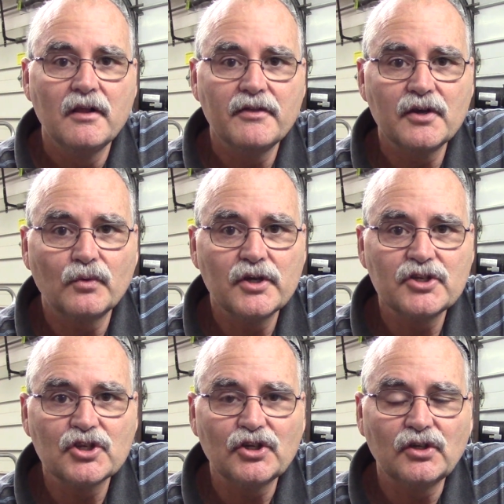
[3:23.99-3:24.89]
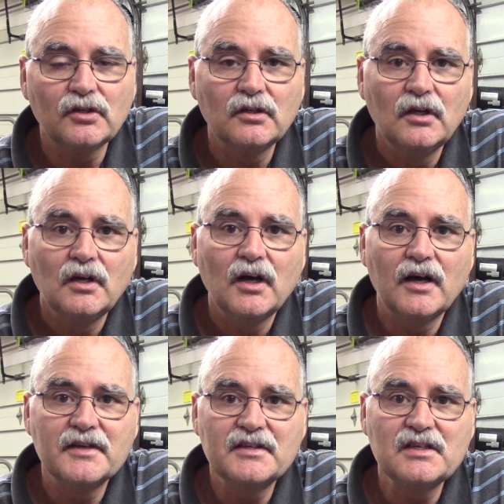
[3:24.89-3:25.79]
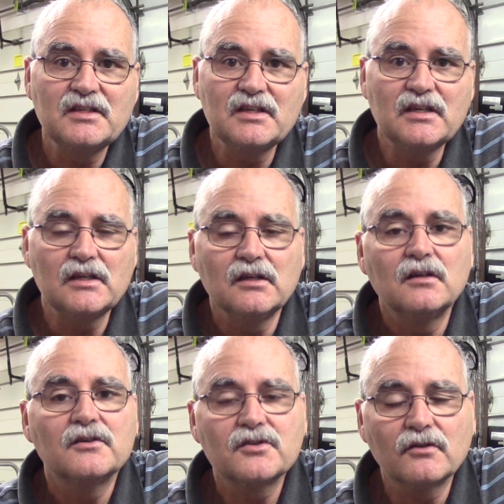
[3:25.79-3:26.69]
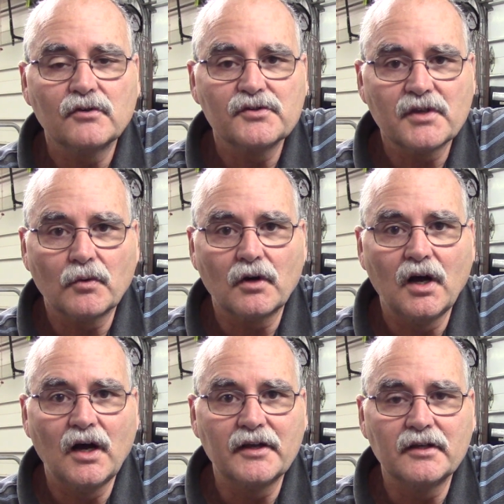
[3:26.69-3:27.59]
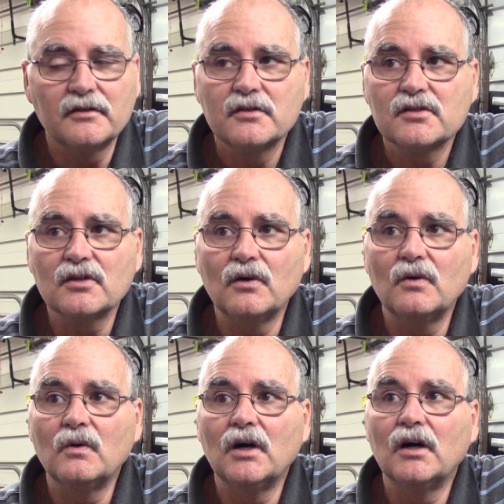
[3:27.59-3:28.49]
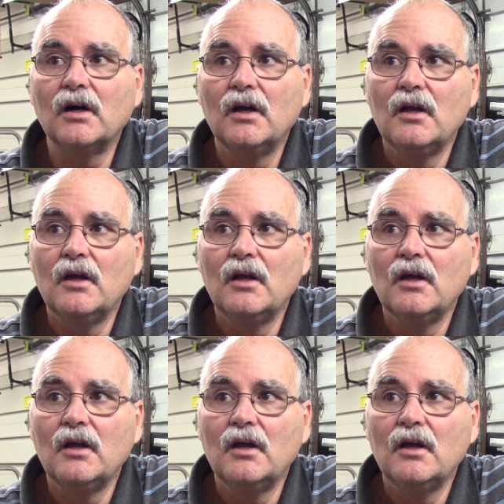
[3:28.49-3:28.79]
the original DC servos that were on it. So